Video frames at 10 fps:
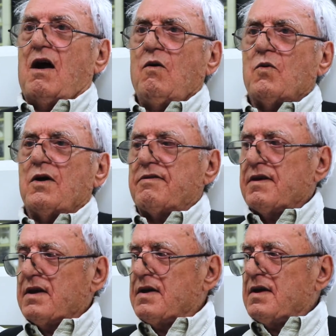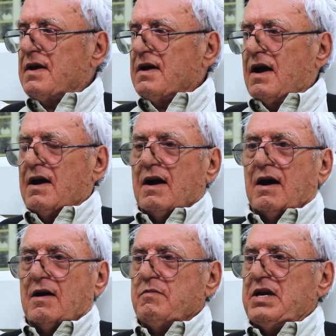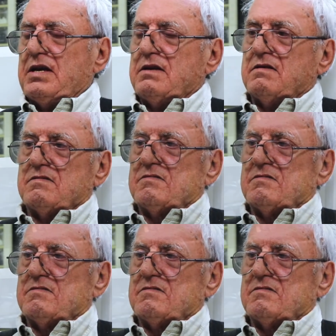out with. I mean,